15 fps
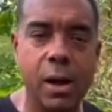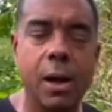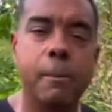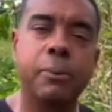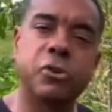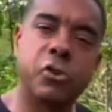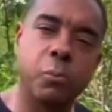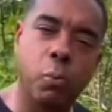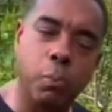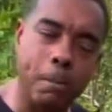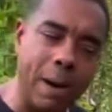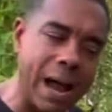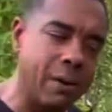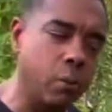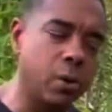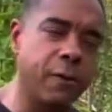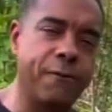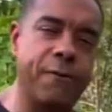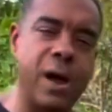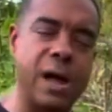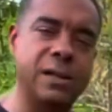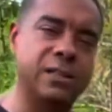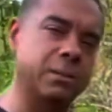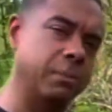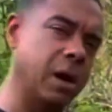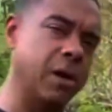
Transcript: but you might want to find some other